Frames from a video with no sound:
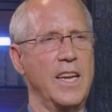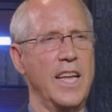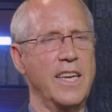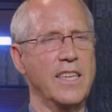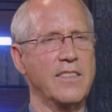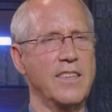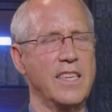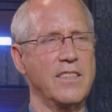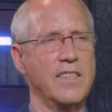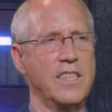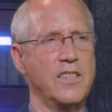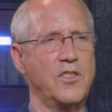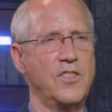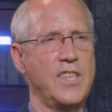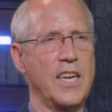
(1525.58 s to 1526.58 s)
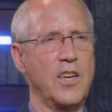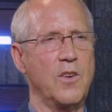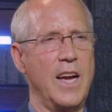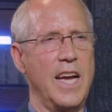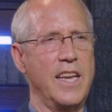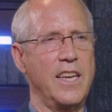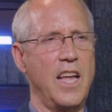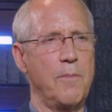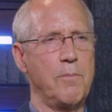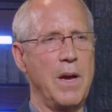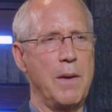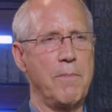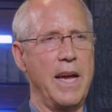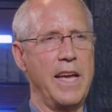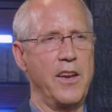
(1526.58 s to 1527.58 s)
right. Like it says in Zechariah, not
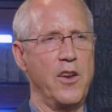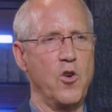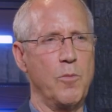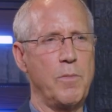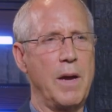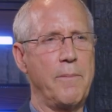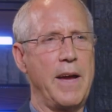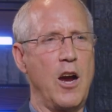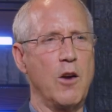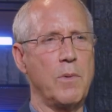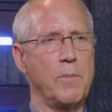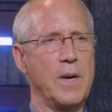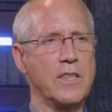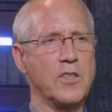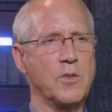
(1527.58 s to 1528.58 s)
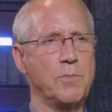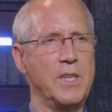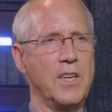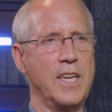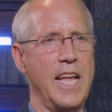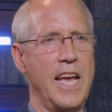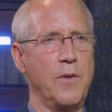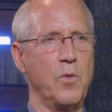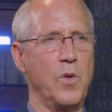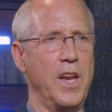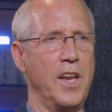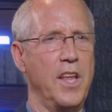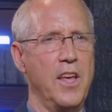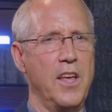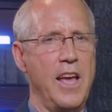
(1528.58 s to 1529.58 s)
by might nor by power, but by the Spirit. And
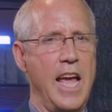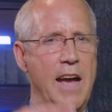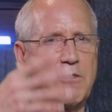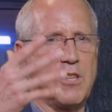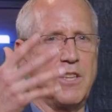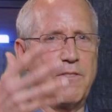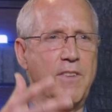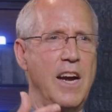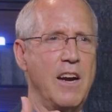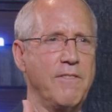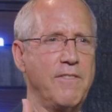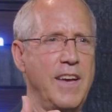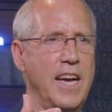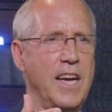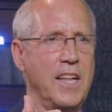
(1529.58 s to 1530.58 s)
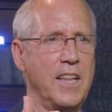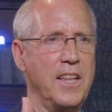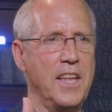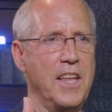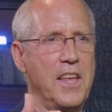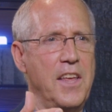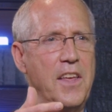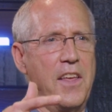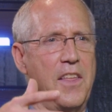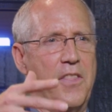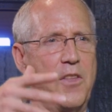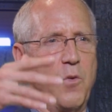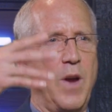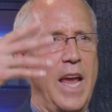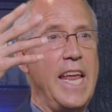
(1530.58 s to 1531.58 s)
when, after the fire fell,
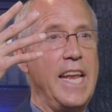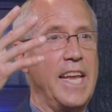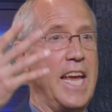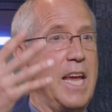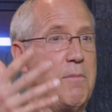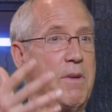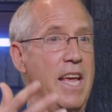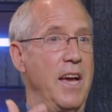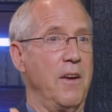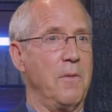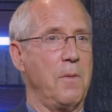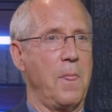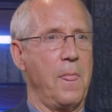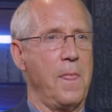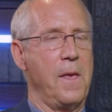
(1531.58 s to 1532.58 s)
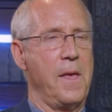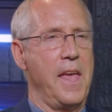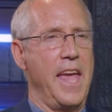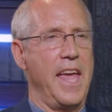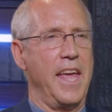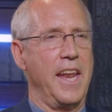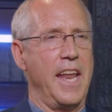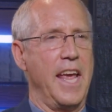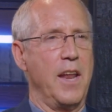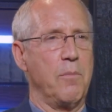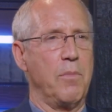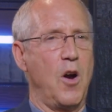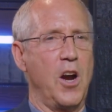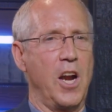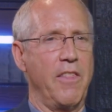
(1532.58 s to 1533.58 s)
the rain came down. And, and
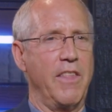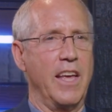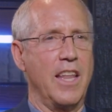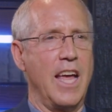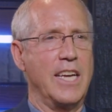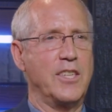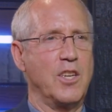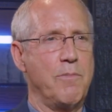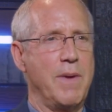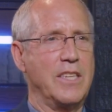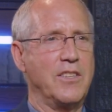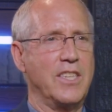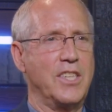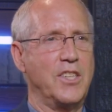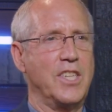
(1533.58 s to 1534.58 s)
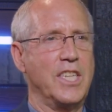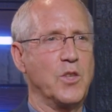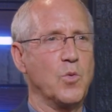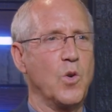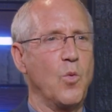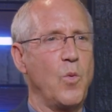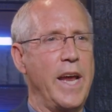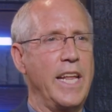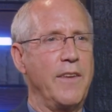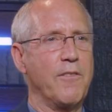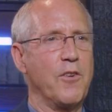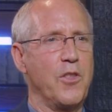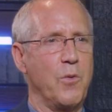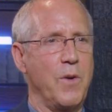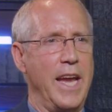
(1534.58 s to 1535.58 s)
part of the Elijah message is we're waiting
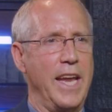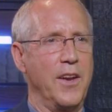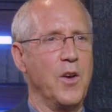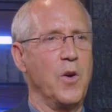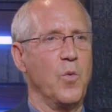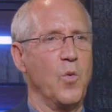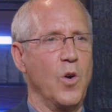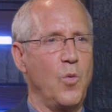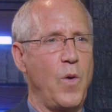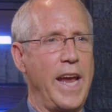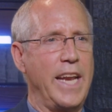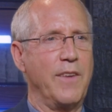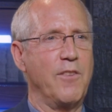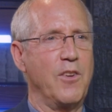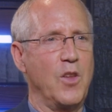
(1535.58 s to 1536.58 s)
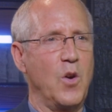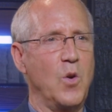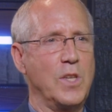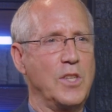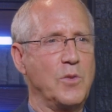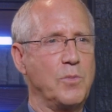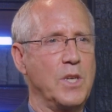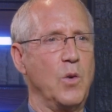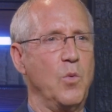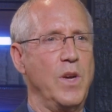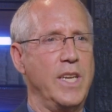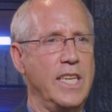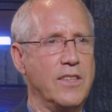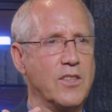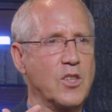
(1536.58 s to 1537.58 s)
for the rain. That's right. We're waiting for the Holy Spirit.
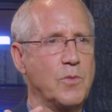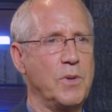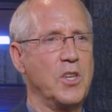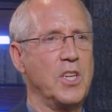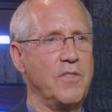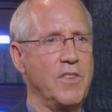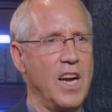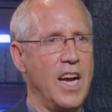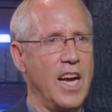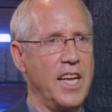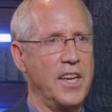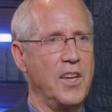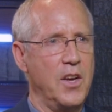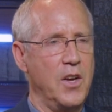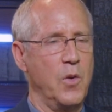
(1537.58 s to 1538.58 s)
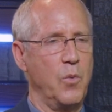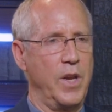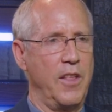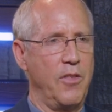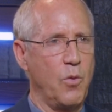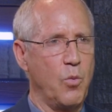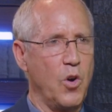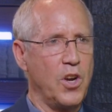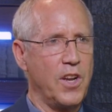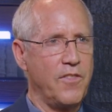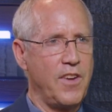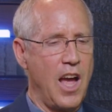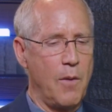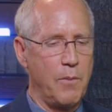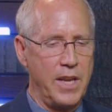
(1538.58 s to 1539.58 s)
We need the Spirit of God. We need the Word
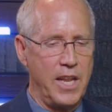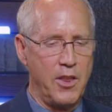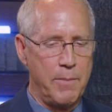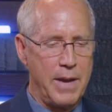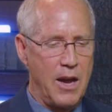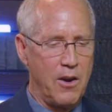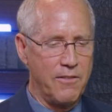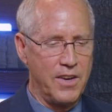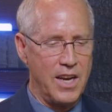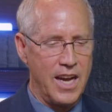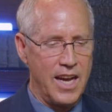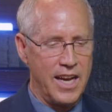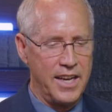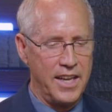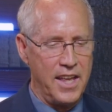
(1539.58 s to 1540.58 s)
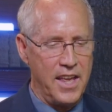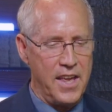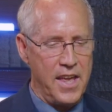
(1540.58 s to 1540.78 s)
of God. We need the power of God.